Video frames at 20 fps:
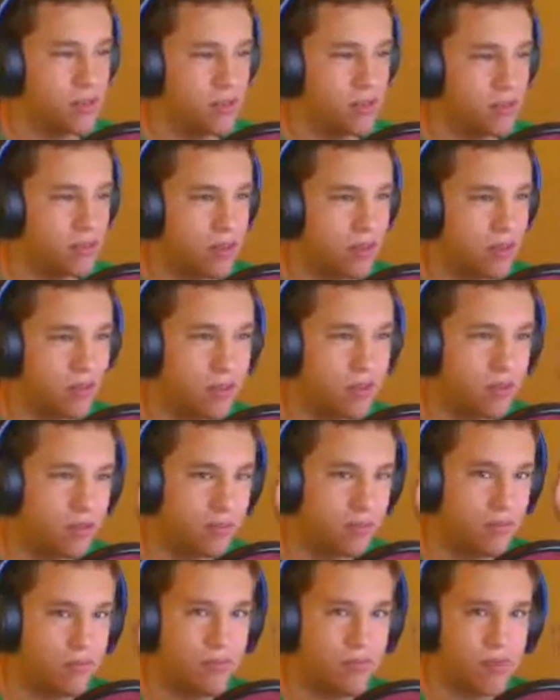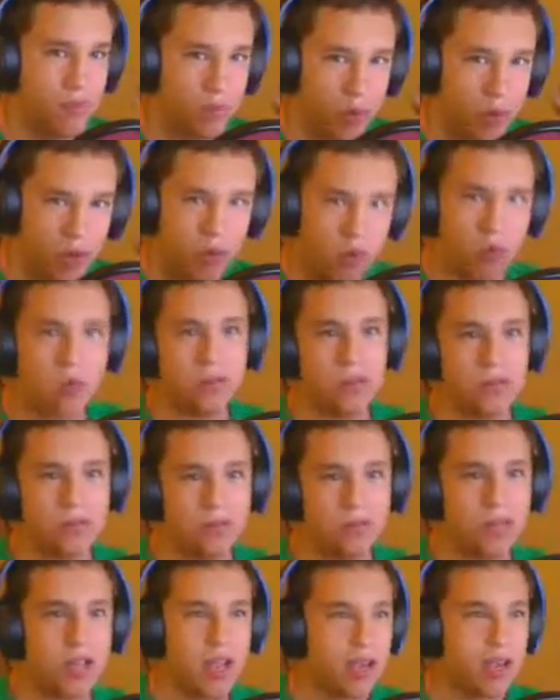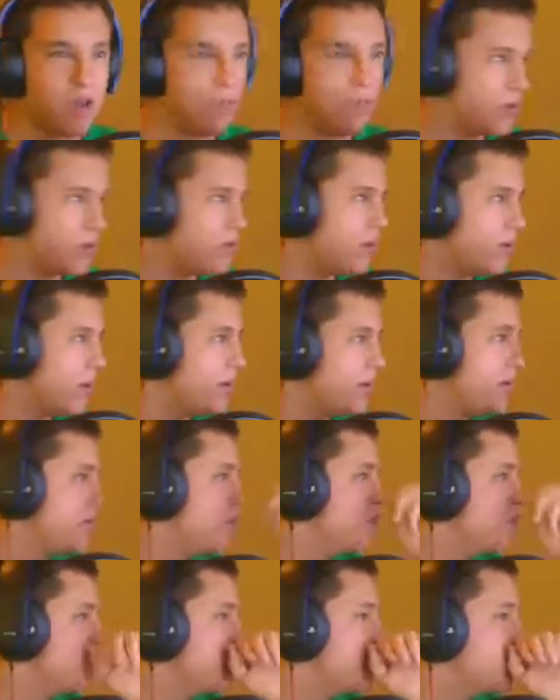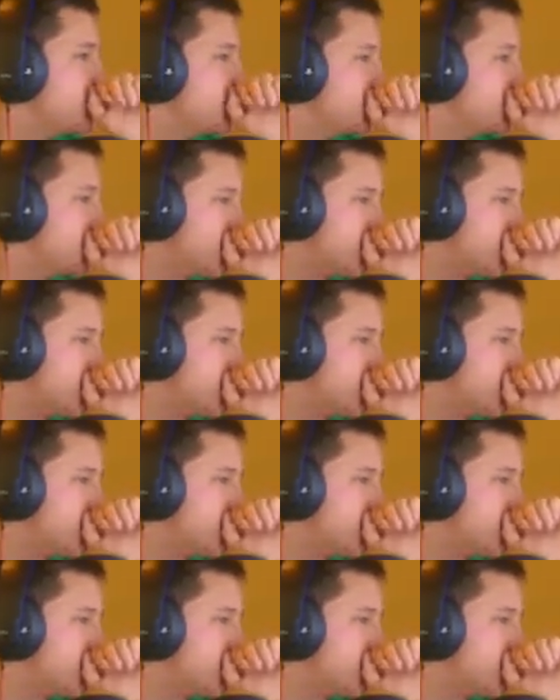the prequels kind of ruined it, but,